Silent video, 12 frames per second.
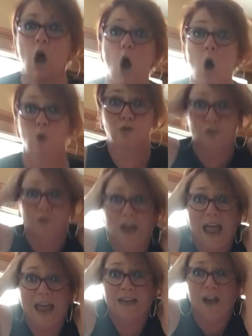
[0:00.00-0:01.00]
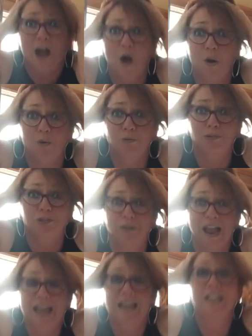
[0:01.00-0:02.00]
Oh dread, oh
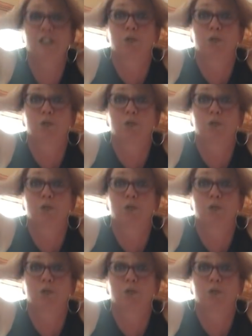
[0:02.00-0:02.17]
dread, he